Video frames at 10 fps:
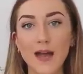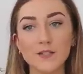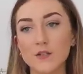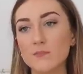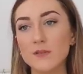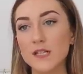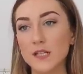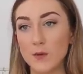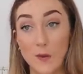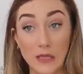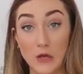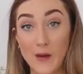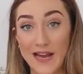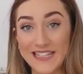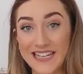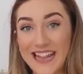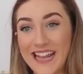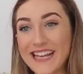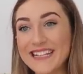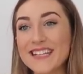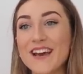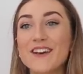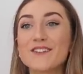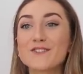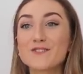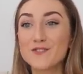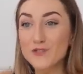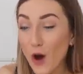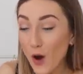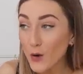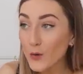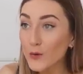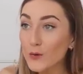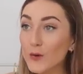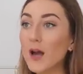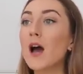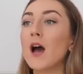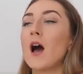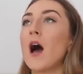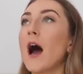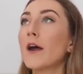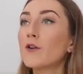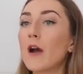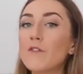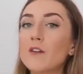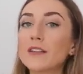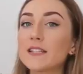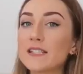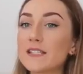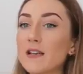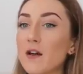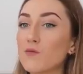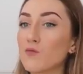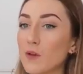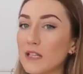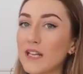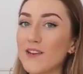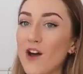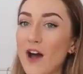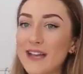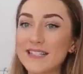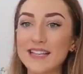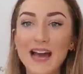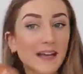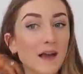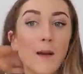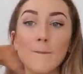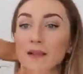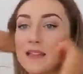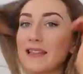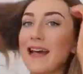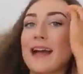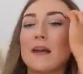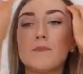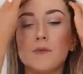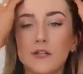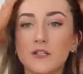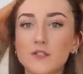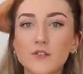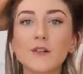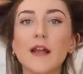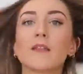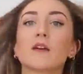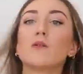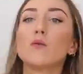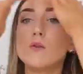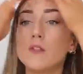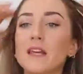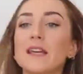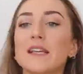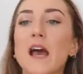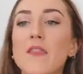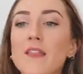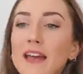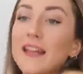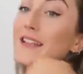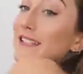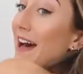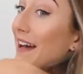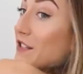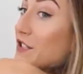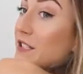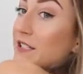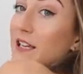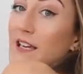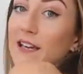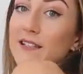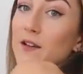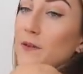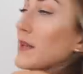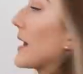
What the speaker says: I don't particularly wear low-waisted things. So, I don't know, I feel like this is a really nice, like, black bodysuit. And the cool thing is that it attaches here, so